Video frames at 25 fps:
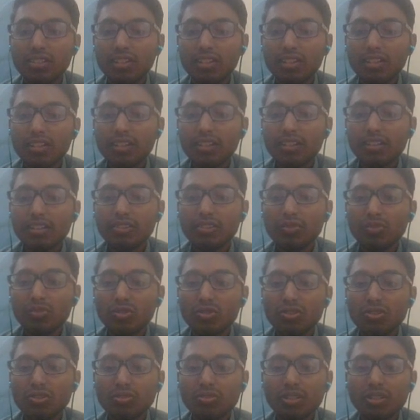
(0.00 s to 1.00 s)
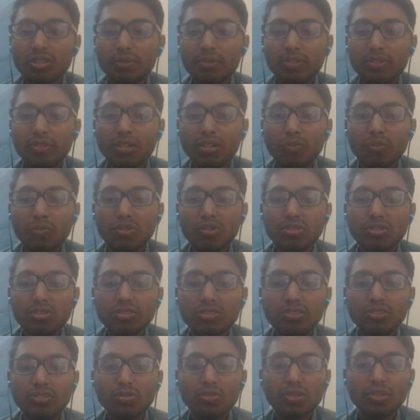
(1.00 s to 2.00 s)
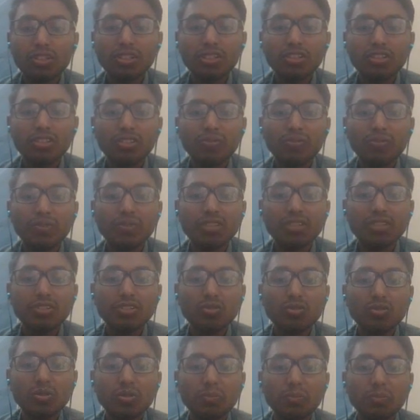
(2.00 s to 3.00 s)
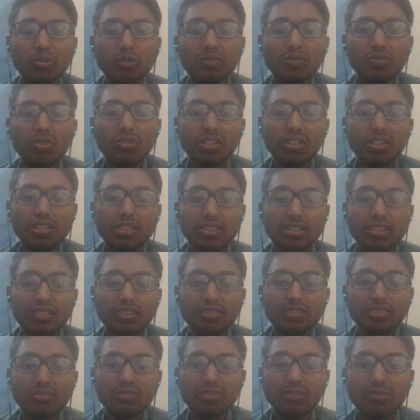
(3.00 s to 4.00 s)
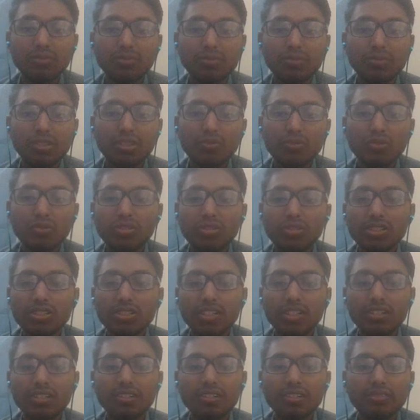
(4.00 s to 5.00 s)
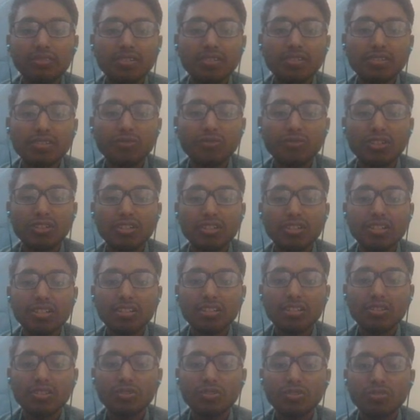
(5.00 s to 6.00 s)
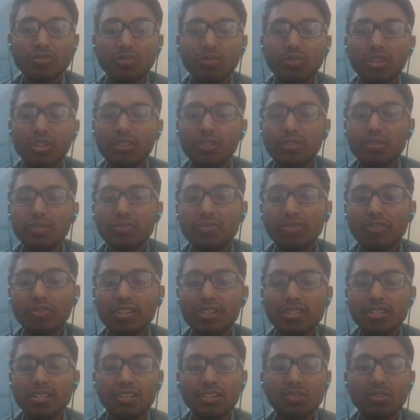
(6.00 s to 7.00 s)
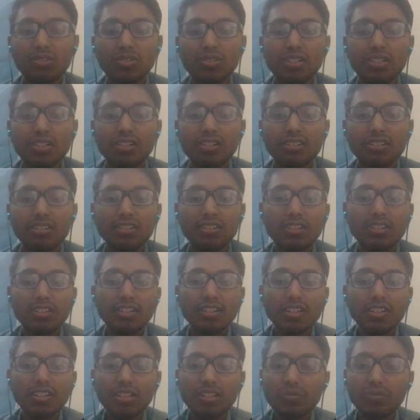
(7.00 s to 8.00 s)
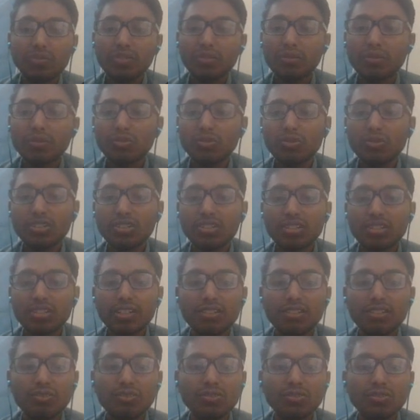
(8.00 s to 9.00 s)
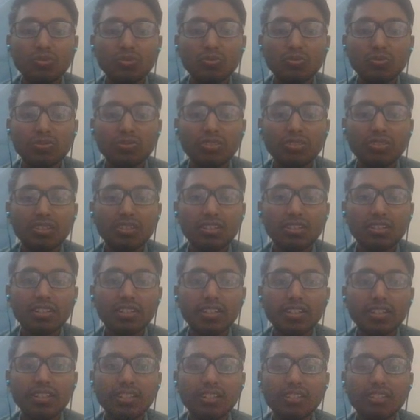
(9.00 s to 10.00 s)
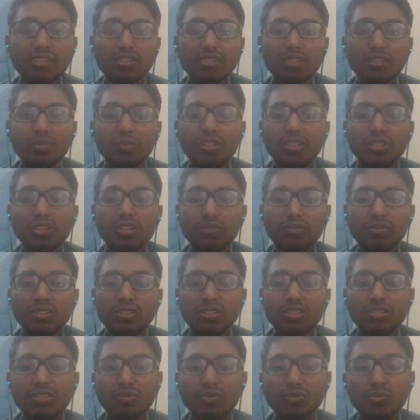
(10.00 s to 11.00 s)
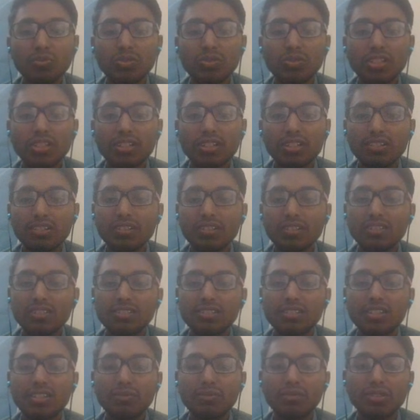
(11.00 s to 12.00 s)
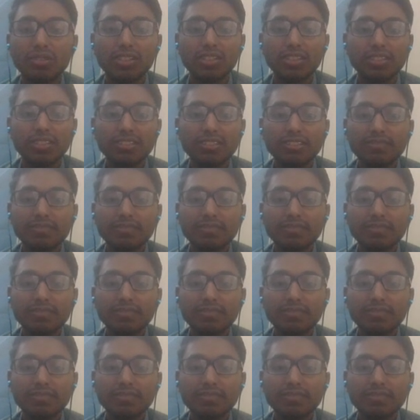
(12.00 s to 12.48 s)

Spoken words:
and you also have the opportunity to create new features to improve your results. So we have to decide which features are useful and which features are not, and if we have to decide to create some other features, so we can start with that.